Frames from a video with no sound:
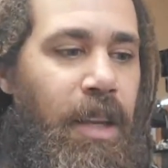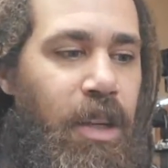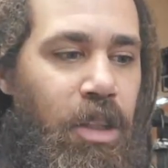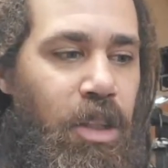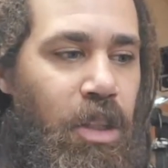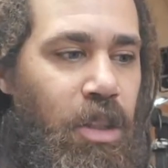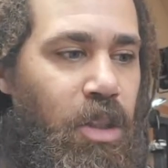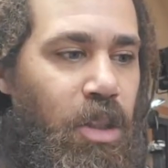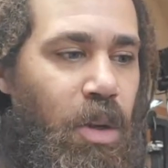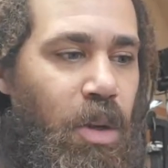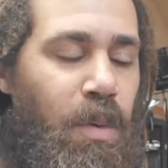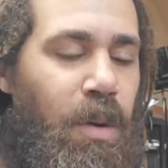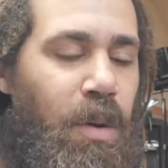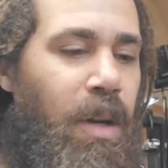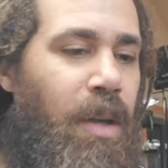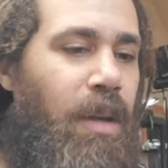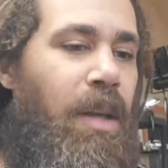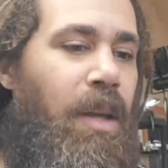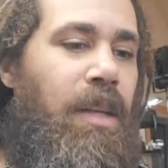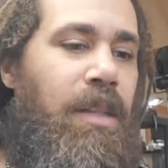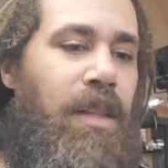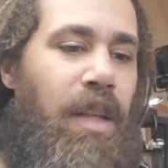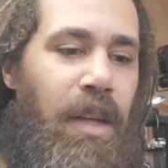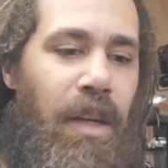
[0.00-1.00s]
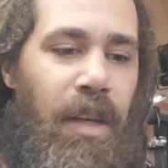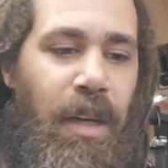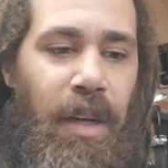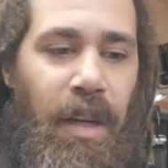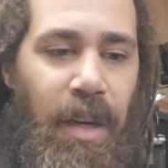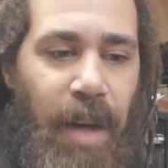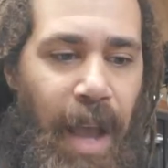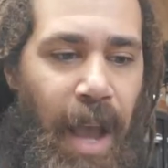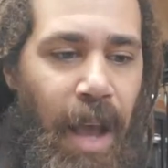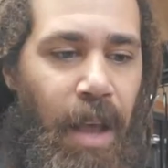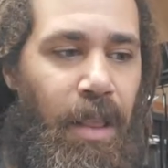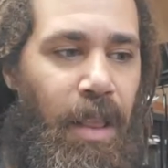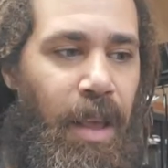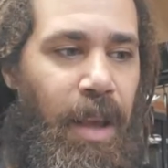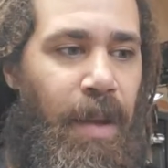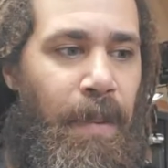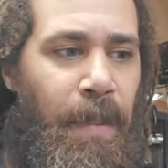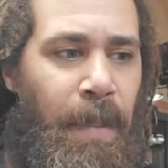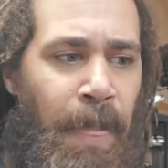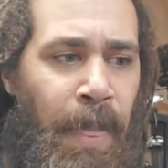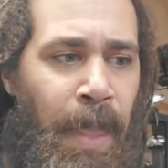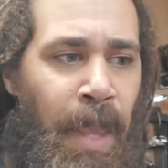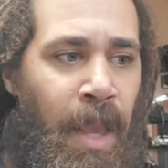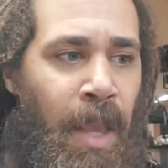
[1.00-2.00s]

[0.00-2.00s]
It's just doing it because I needed an outlet.